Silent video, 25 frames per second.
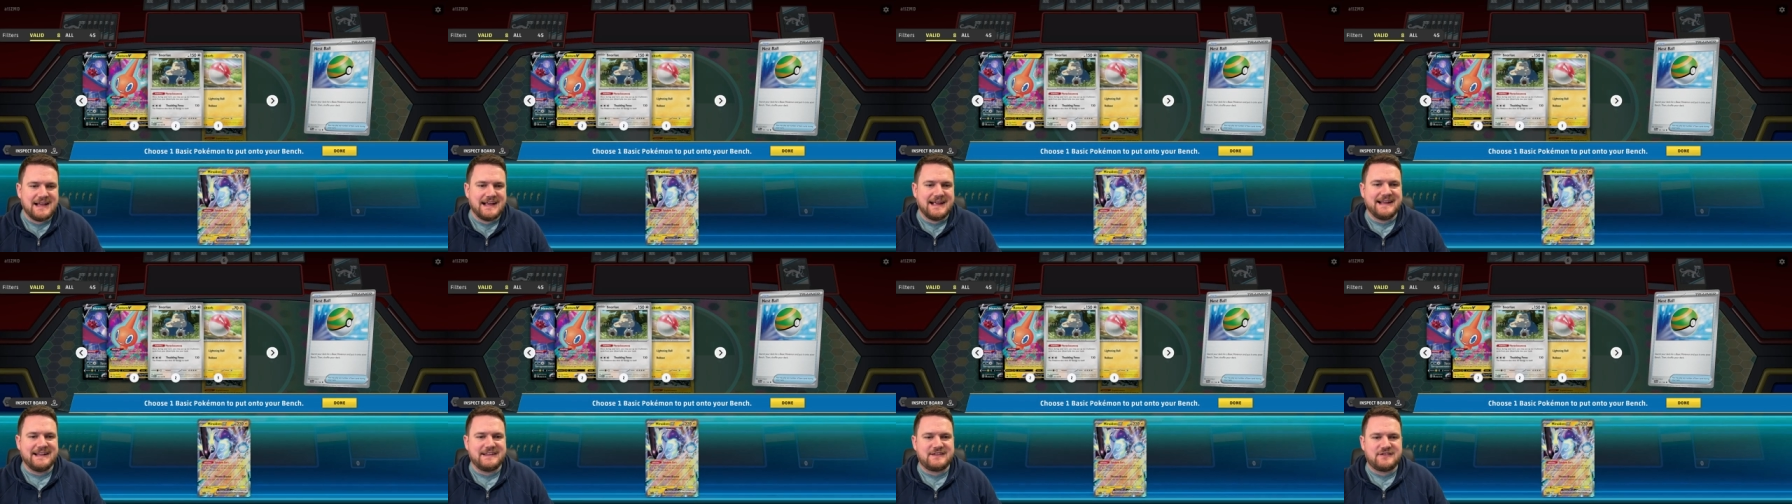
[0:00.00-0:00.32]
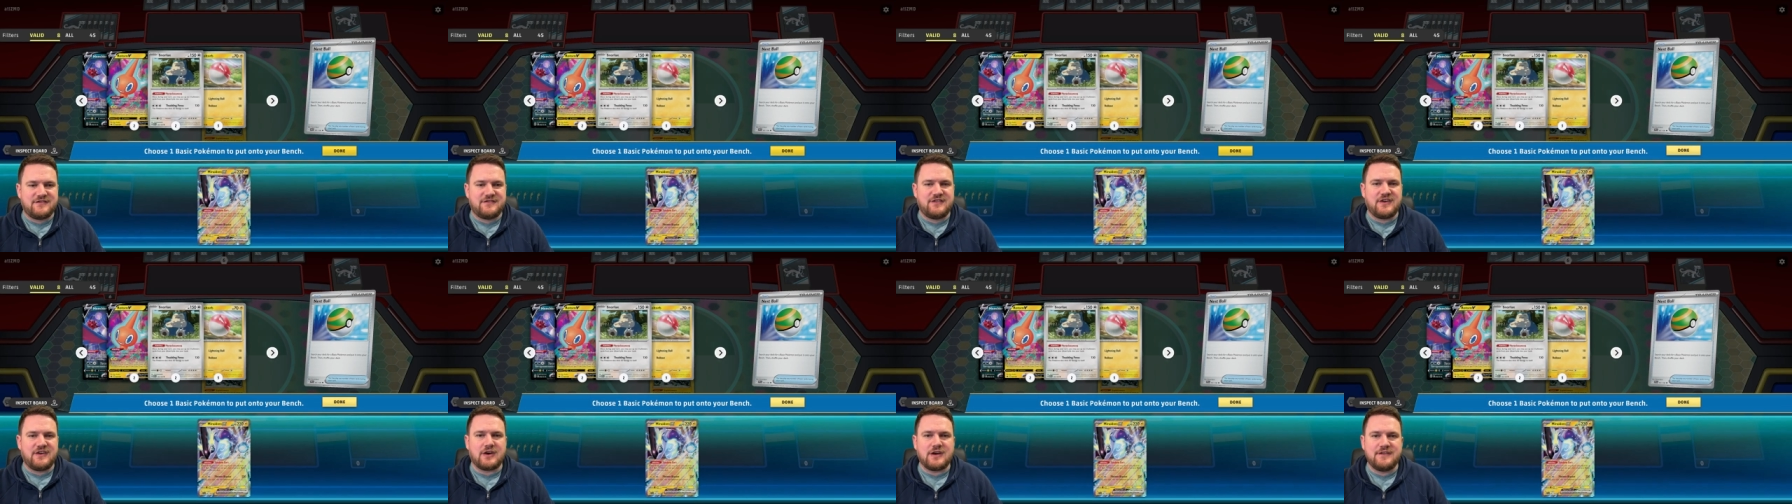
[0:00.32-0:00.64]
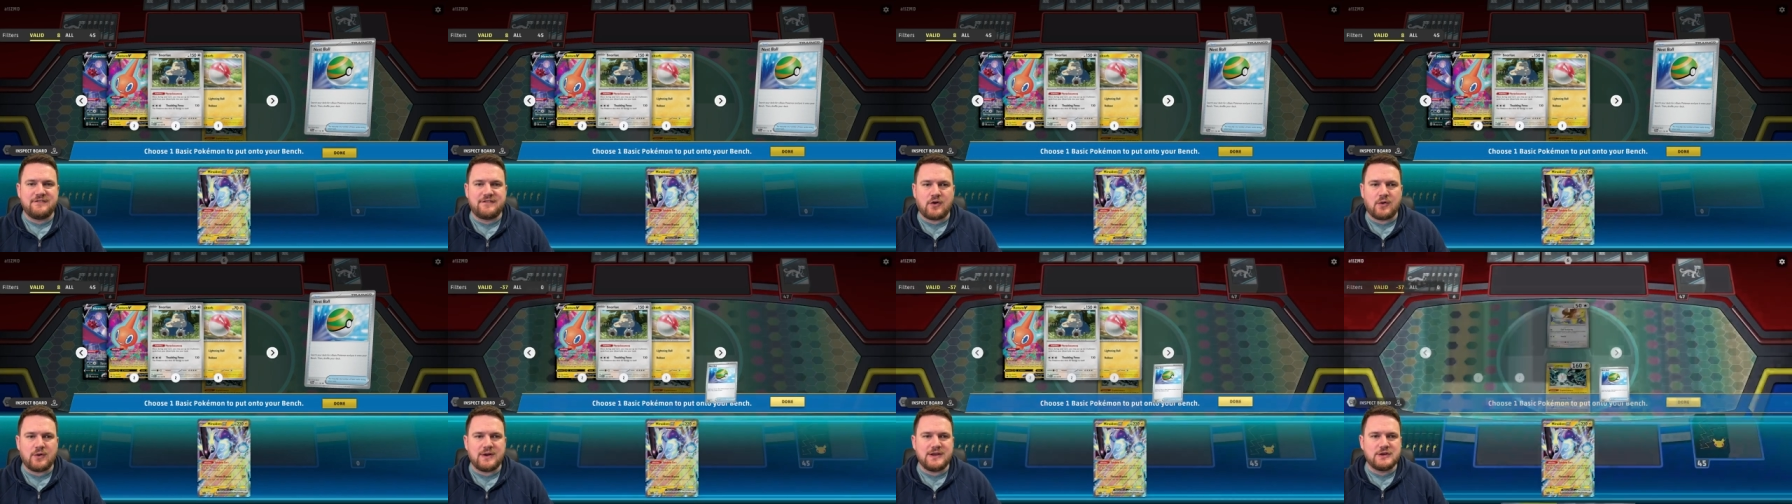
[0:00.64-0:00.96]
It's very,
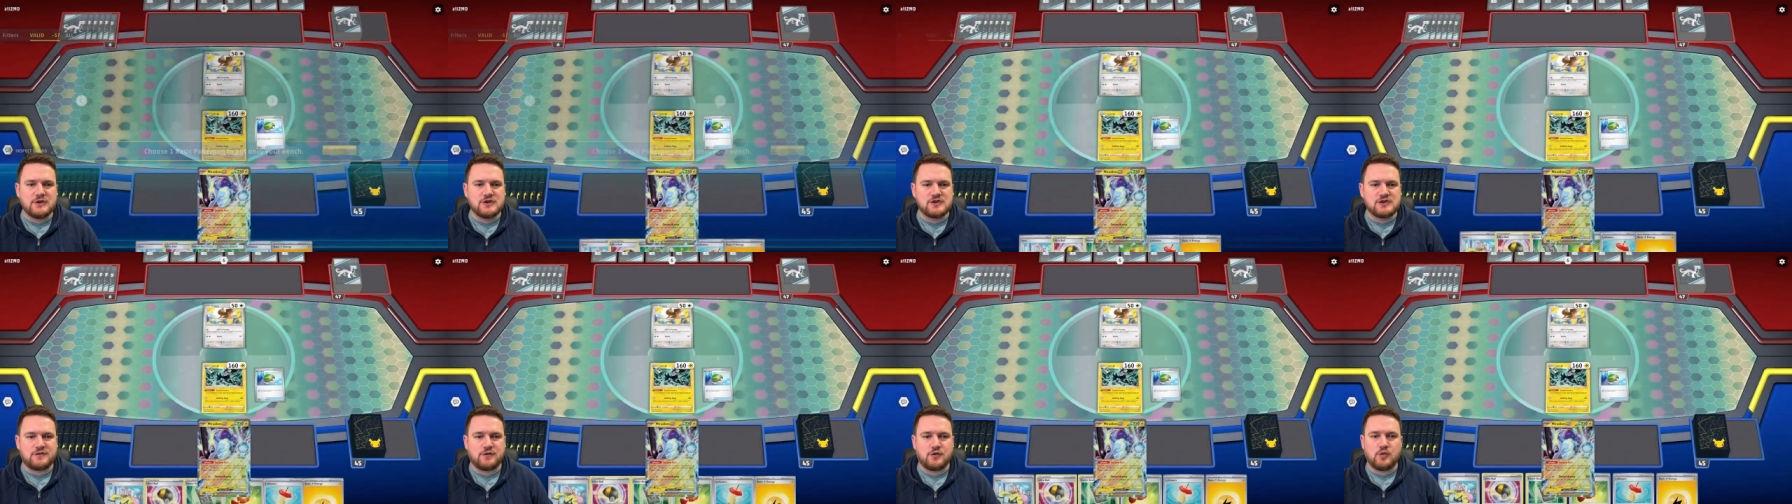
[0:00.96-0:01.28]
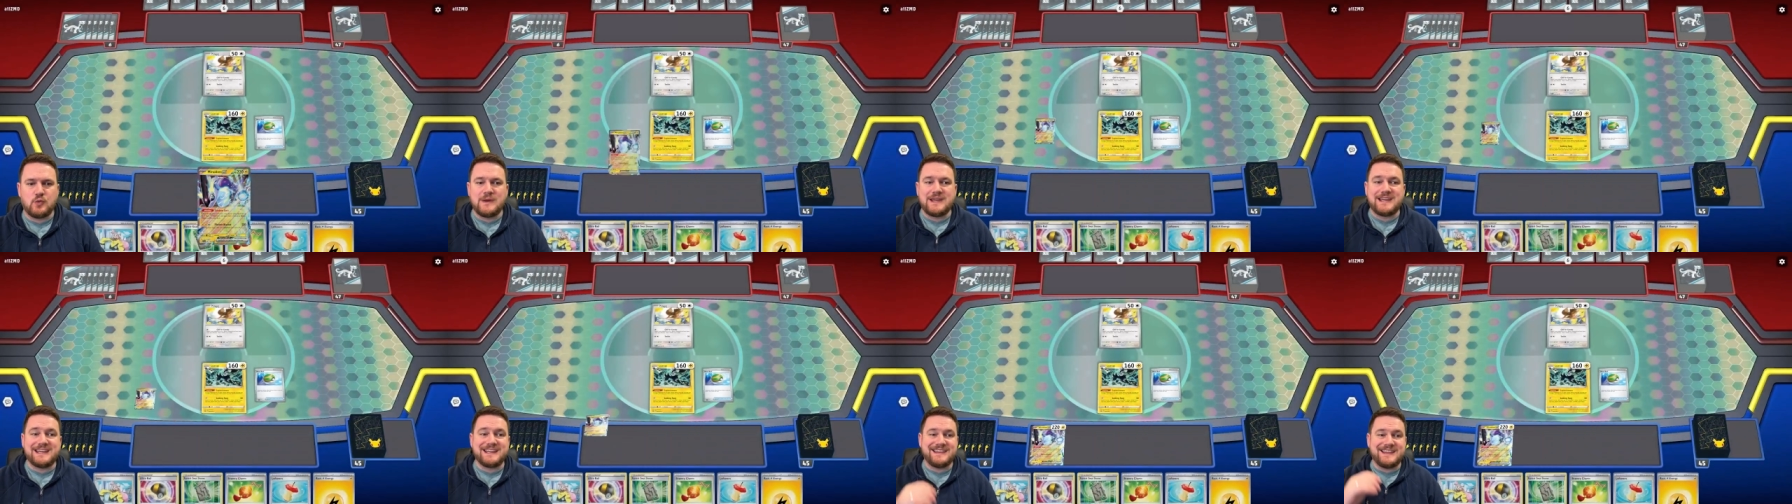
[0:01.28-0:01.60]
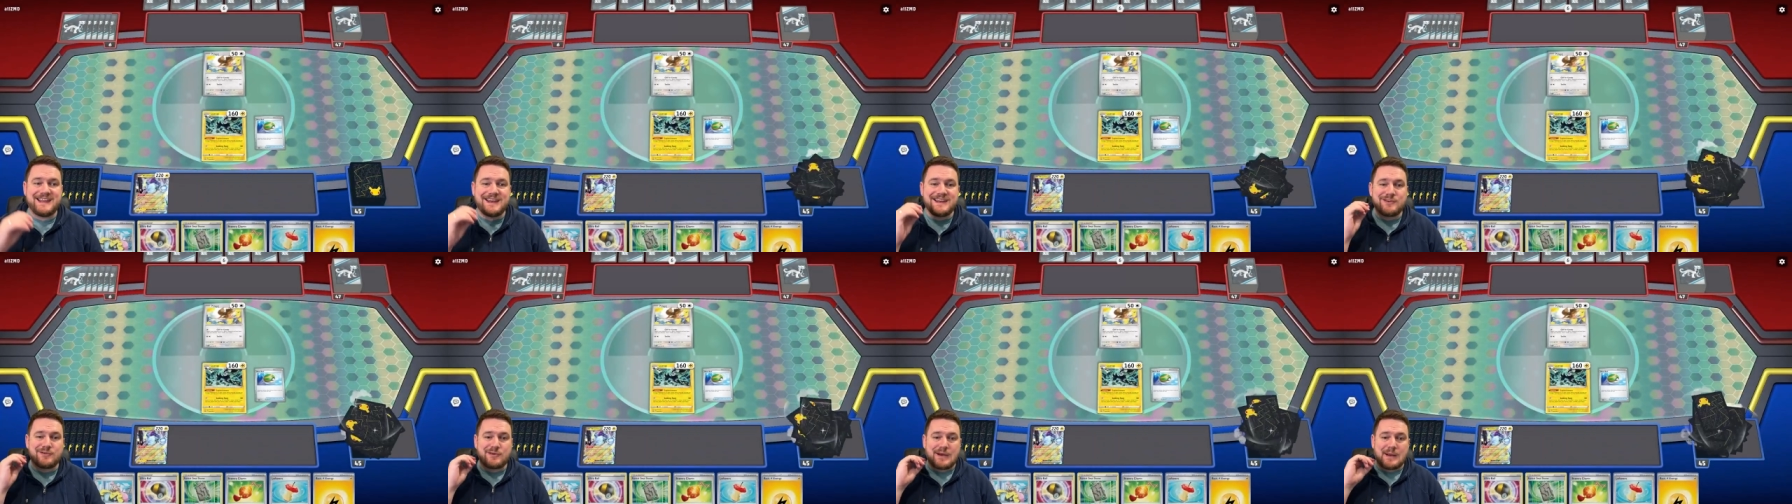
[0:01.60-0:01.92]
very useful. We can
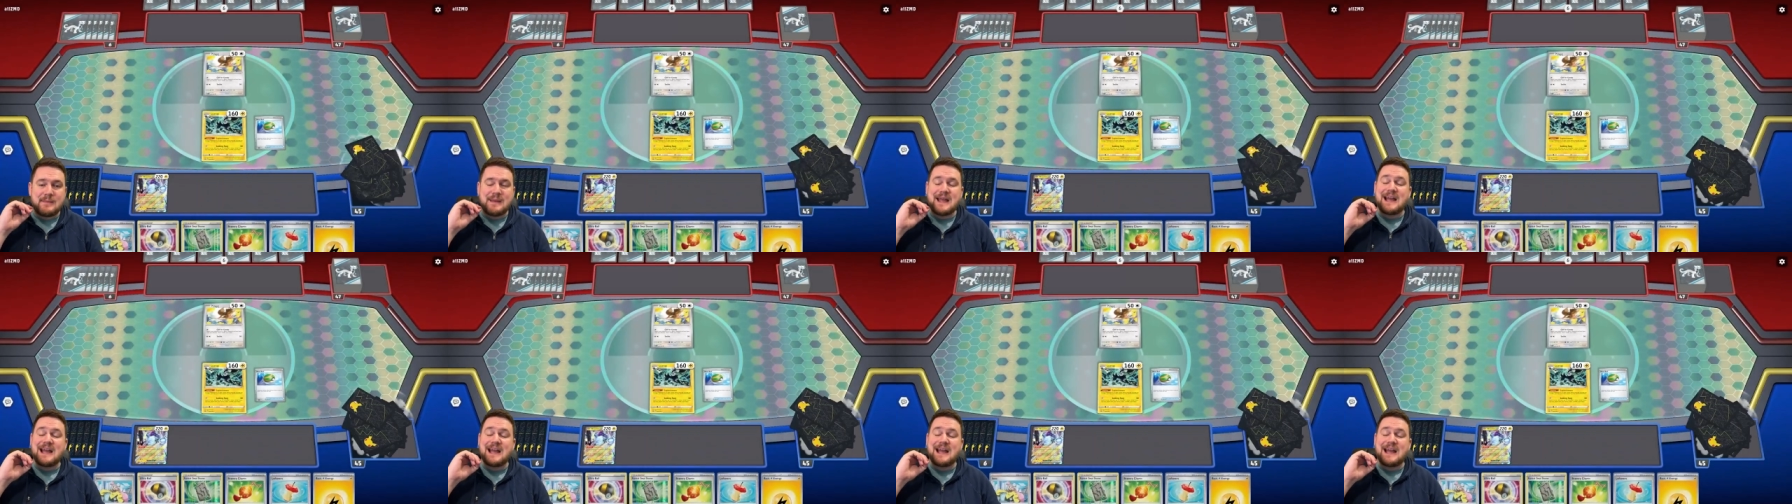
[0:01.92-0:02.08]
then grab